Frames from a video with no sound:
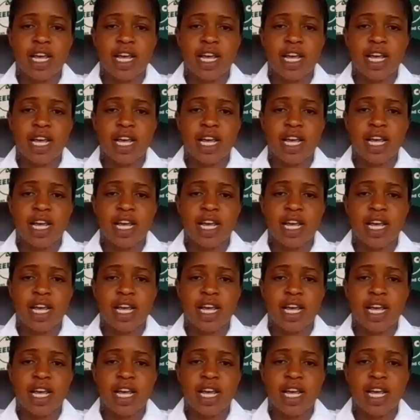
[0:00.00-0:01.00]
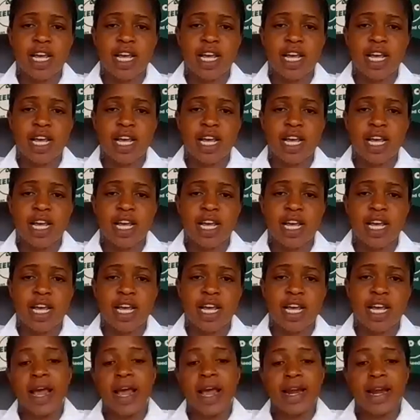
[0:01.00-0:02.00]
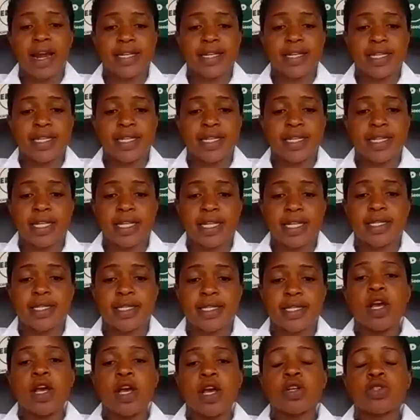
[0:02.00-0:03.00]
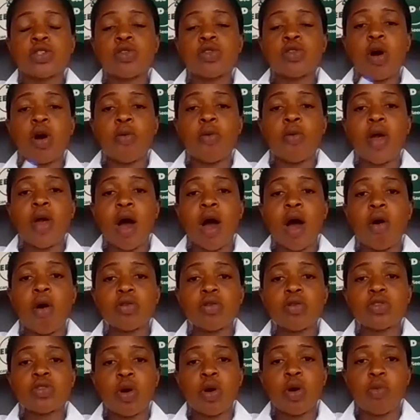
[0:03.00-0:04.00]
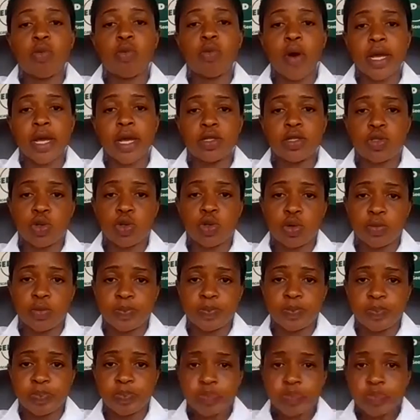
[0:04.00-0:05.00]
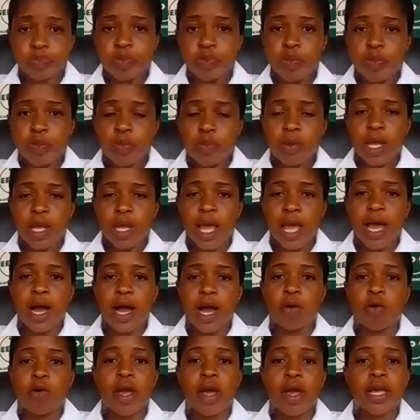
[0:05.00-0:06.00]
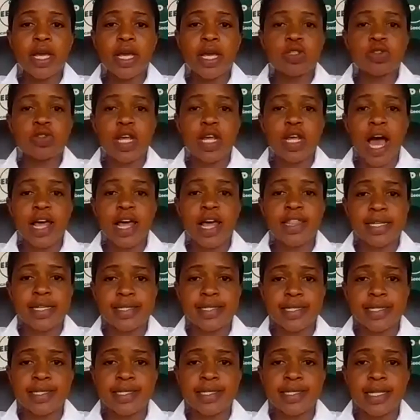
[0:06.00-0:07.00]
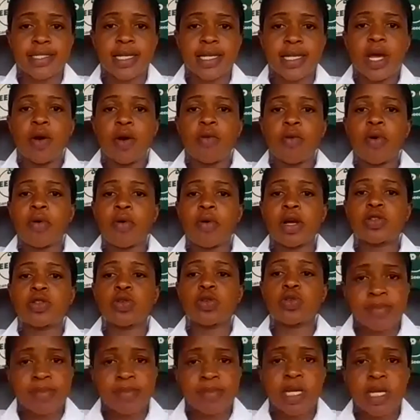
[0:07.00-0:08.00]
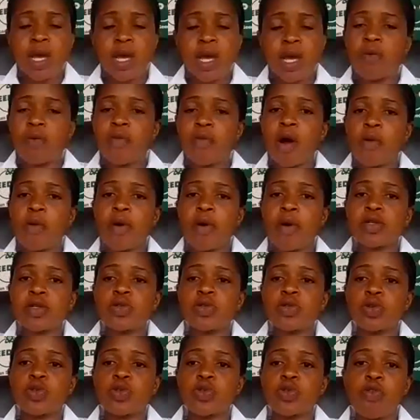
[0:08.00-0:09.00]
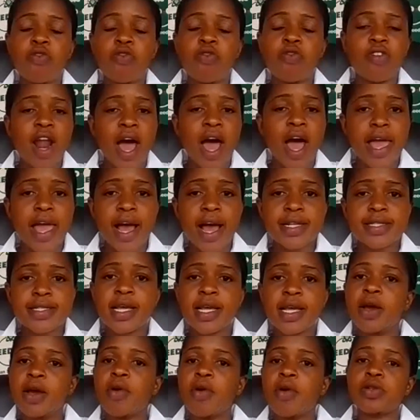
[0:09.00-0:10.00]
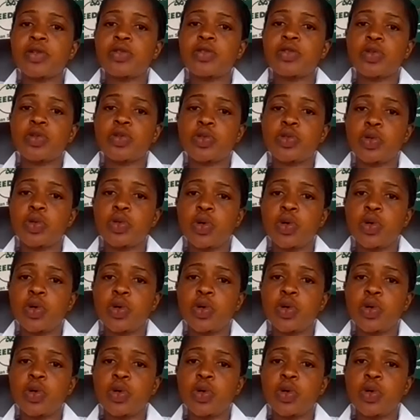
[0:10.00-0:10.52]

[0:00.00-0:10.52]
of a true Seedco bag. And having you, thank you for highlighting this. So we are also going to going into the other seasons, we're going to do outreach programs, we're going to do flyers,